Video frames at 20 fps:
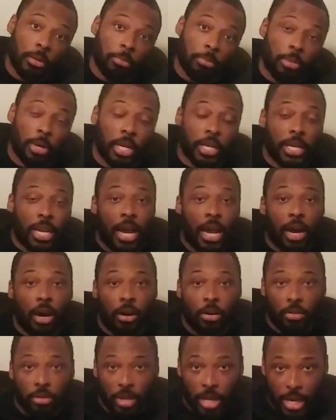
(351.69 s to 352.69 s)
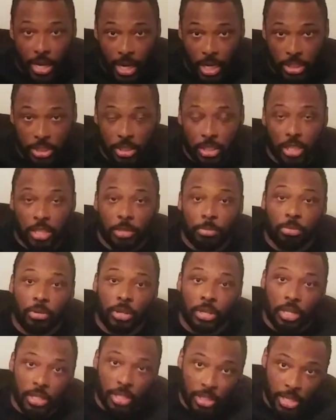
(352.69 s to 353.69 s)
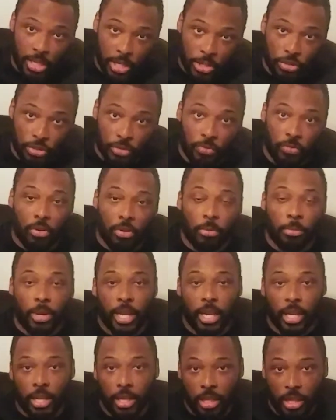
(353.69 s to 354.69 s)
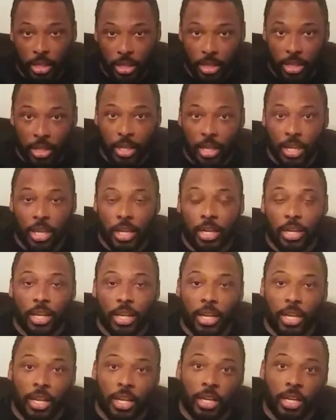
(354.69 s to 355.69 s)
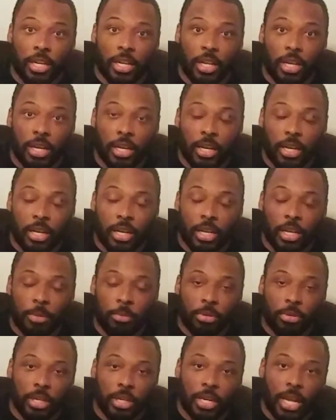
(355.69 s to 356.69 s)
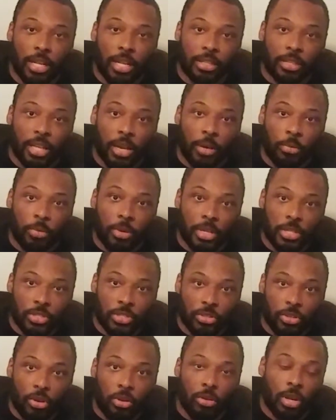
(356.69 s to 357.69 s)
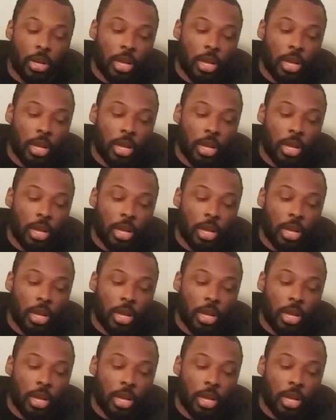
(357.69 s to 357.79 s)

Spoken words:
But now I actually get to put it in a lecture format and put it out that way. So,